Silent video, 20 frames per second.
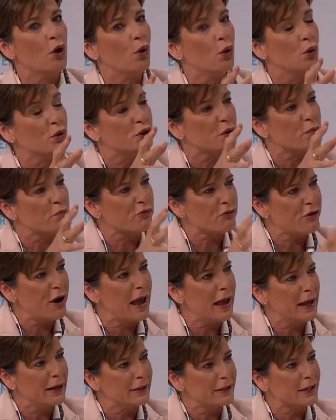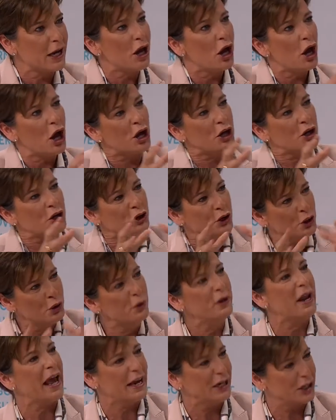or to brand a new
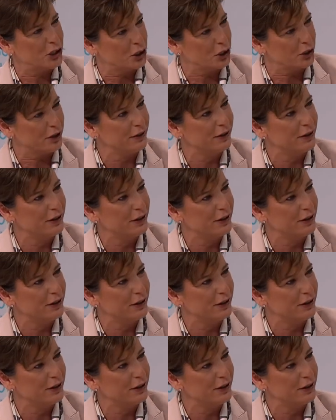nation?